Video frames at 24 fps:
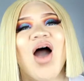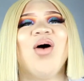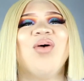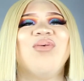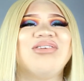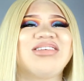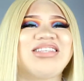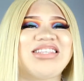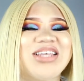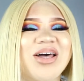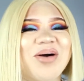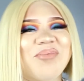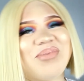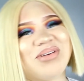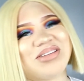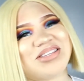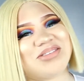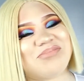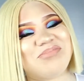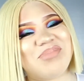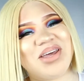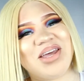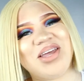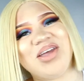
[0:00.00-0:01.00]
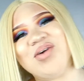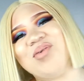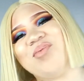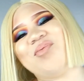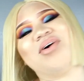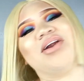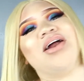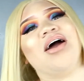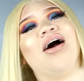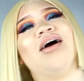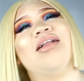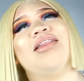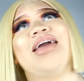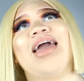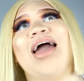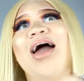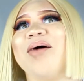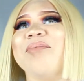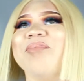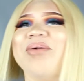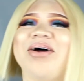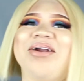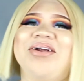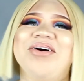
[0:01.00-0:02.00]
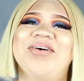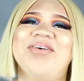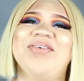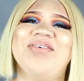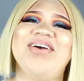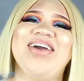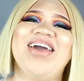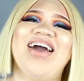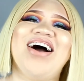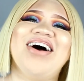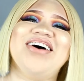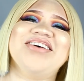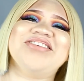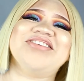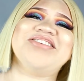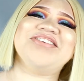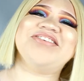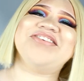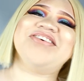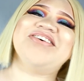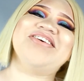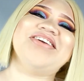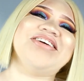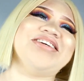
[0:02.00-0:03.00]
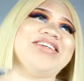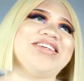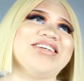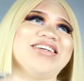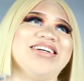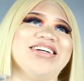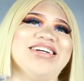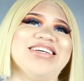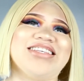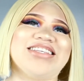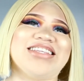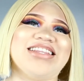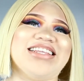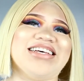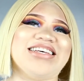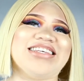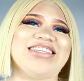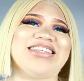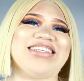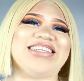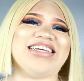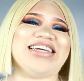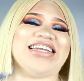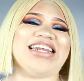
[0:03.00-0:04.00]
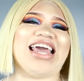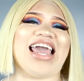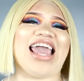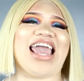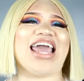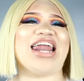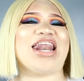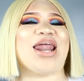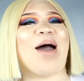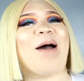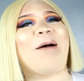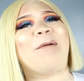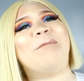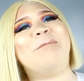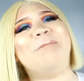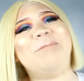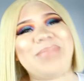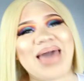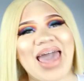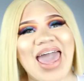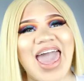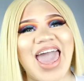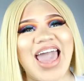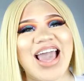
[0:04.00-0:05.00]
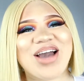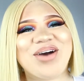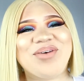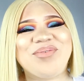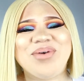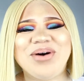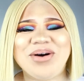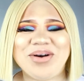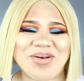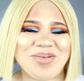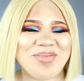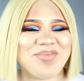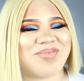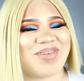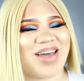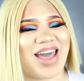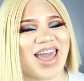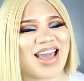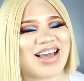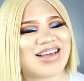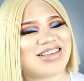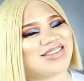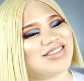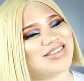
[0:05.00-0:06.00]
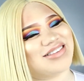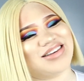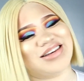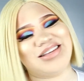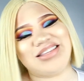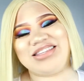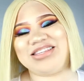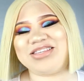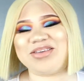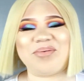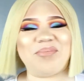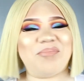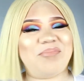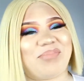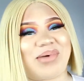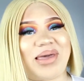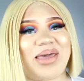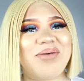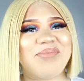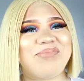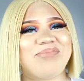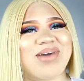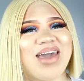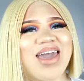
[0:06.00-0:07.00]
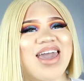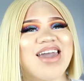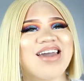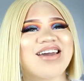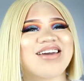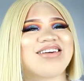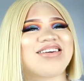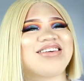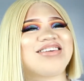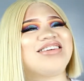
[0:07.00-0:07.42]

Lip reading: What's up? It's me, your one and only Auburn Queen, also known as your girl Celestina, and I'm back. Welcome back. It's good to be back.